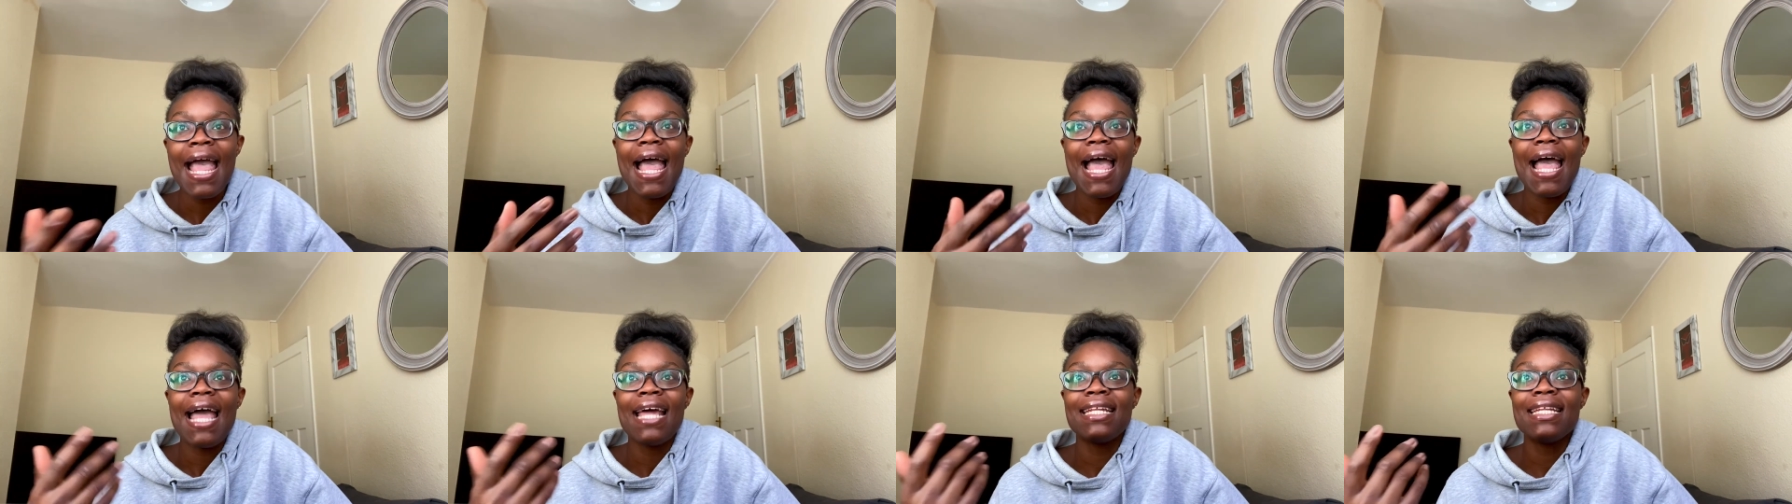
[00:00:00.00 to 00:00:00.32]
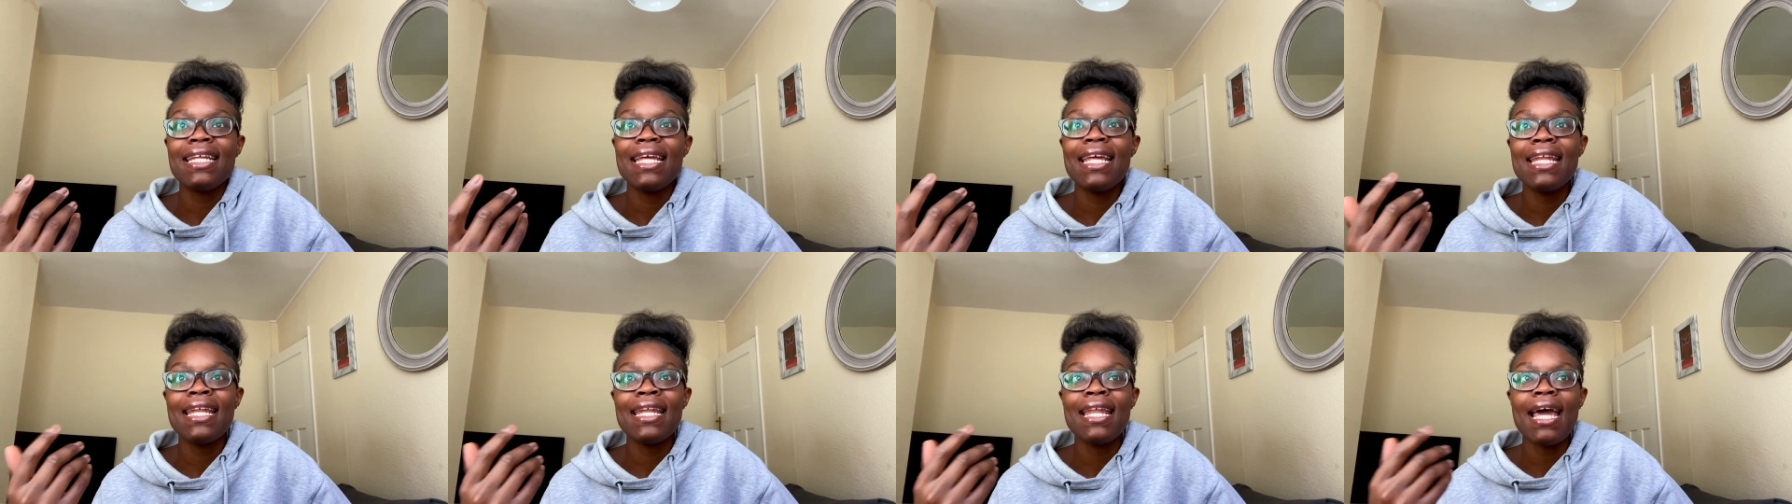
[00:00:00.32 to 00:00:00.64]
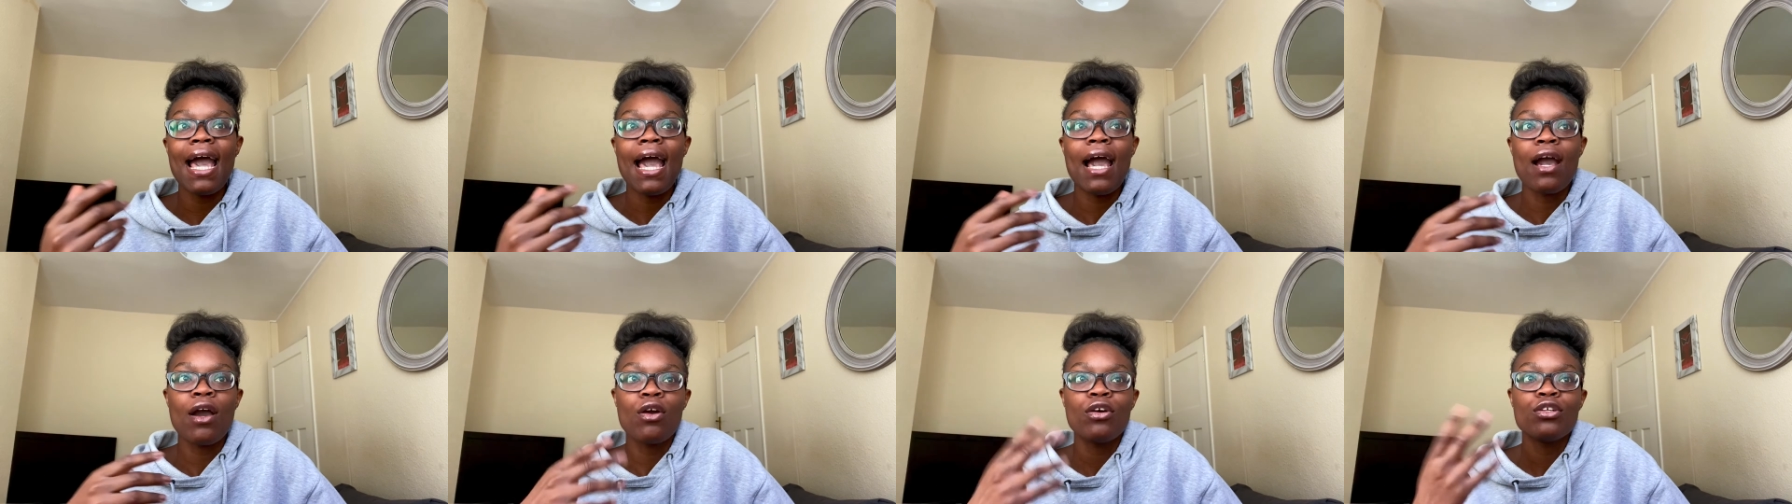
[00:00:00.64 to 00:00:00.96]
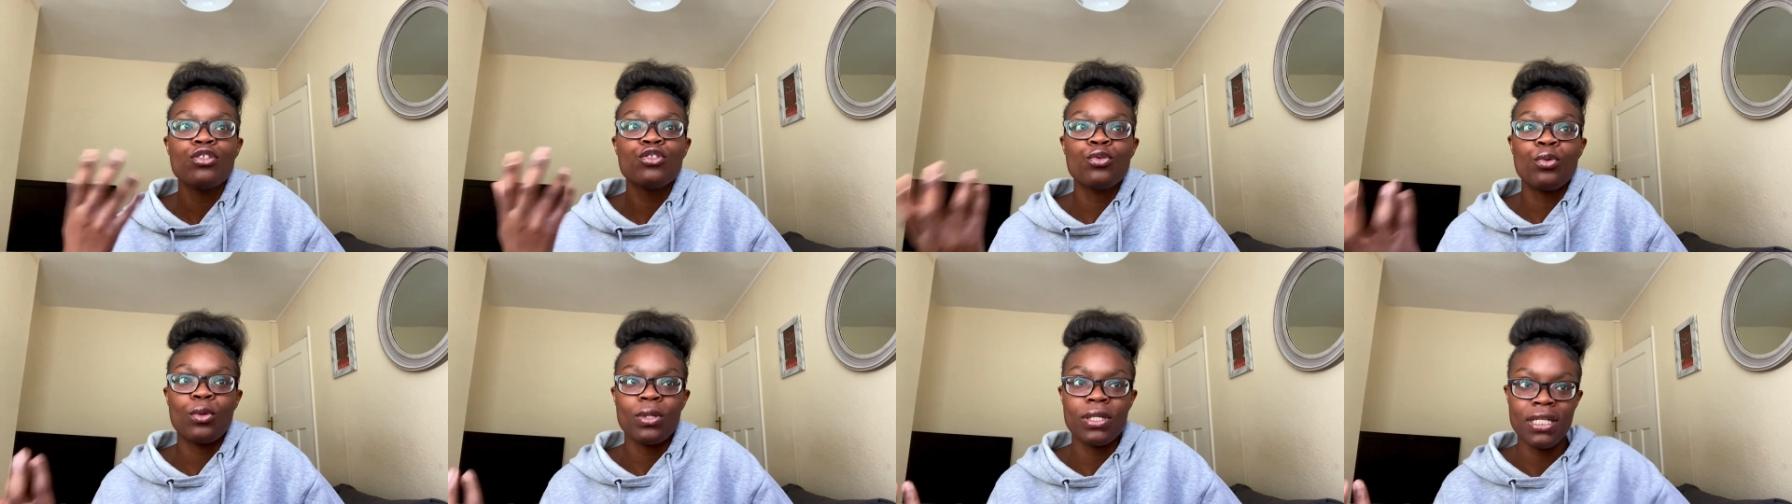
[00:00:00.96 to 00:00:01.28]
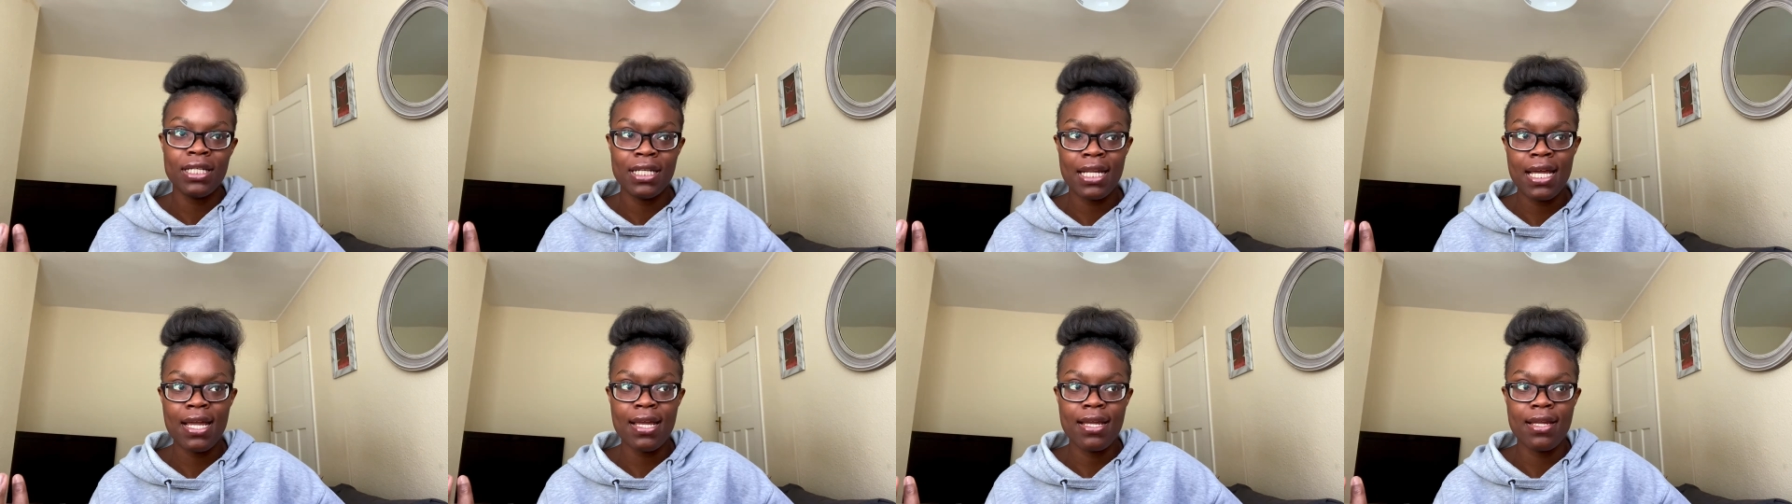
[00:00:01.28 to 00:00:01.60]
And then I got
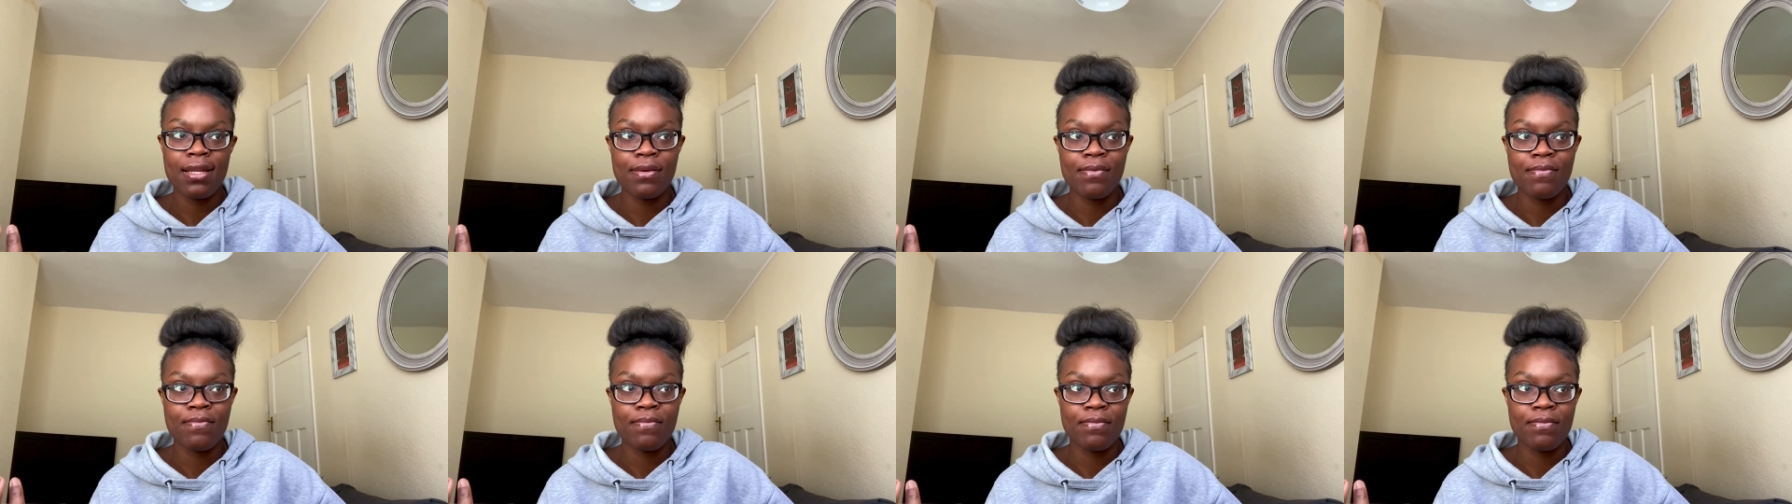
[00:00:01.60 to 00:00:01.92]
29,